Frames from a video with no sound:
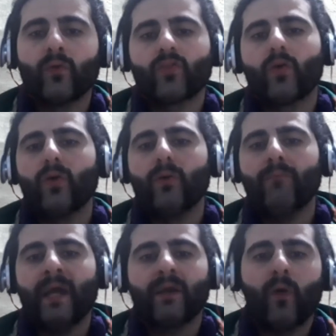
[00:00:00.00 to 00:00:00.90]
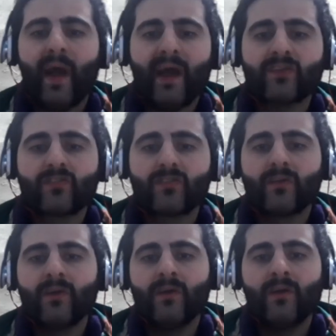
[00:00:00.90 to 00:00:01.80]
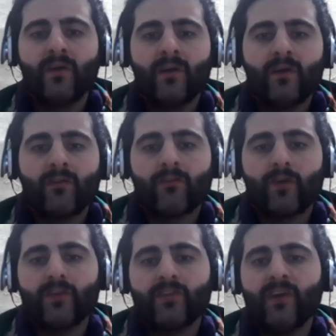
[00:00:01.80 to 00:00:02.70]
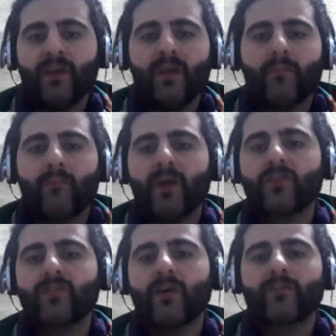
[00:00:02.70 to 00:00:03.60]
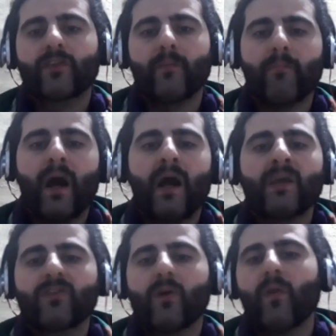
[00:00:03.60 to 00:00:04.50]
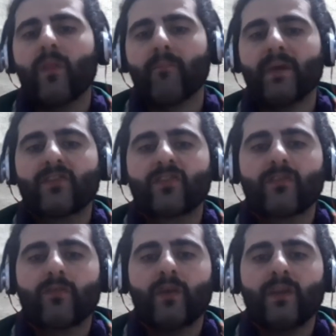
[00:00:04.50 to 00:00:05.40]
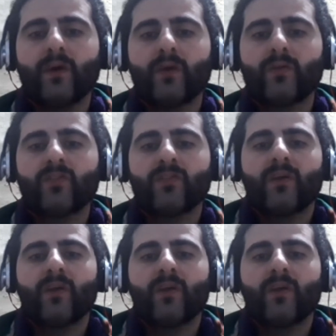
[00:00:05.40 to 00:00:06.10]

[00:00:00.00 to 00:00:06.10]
or Mac OS, for you see, Microsoft combines all the bits of Windows